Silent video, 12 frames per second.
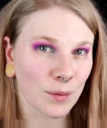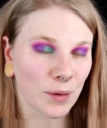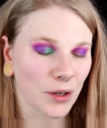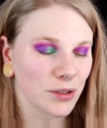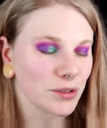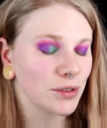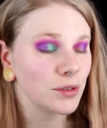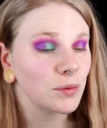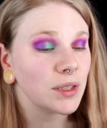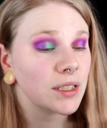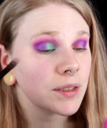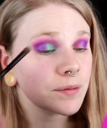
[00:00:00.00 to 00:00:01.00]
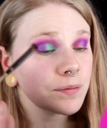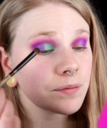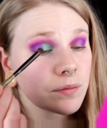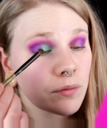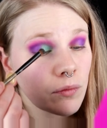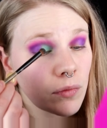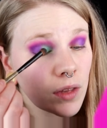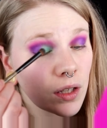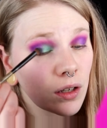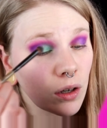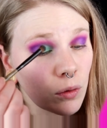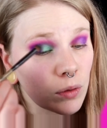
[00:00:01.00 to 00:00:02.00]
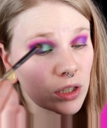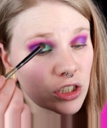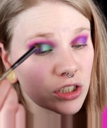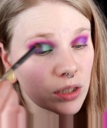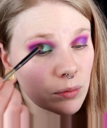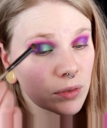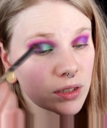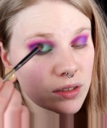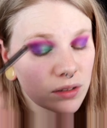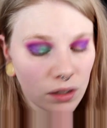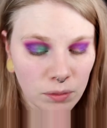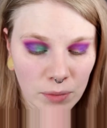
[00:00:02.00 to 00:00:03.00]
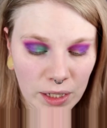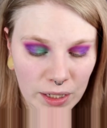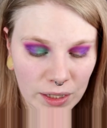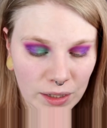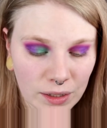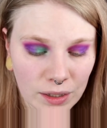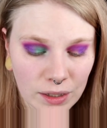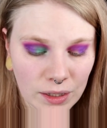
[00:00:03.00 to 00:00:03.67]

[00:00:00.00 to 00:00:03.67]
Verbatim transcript: about doing only shimmers on my lid,